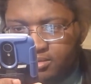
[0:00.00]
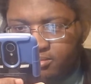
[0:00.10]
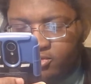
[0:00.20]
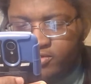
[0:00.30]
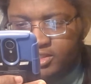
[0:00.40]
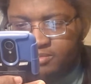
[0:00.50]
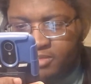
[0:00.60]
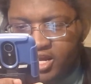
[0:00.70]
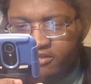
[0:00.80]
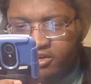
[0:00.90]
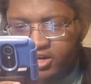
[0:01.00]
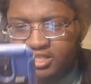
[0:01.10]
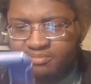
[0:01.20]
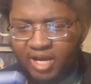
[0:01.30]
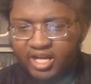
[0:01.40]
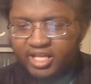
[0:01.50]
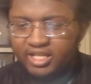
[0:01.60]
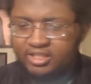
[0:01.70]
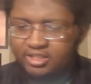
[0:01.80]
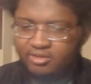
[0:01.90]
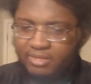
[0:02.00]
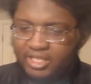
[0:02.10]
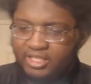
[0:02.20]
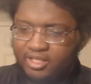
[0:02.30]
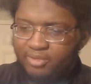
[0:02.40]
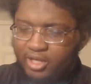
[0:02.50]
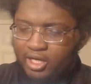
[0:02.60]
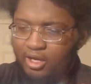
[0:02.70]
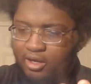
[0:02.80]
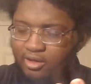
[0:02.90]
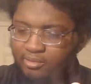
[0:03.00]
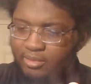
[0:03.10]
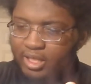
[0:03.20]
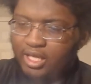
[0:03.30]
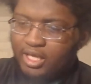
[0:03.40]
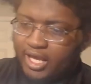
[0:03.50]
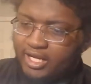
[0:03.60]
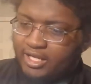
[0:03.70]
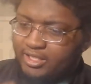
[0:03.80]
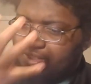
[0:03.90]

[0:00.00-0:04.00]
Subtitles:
moving his body around? His body is still messed up on the arm, and his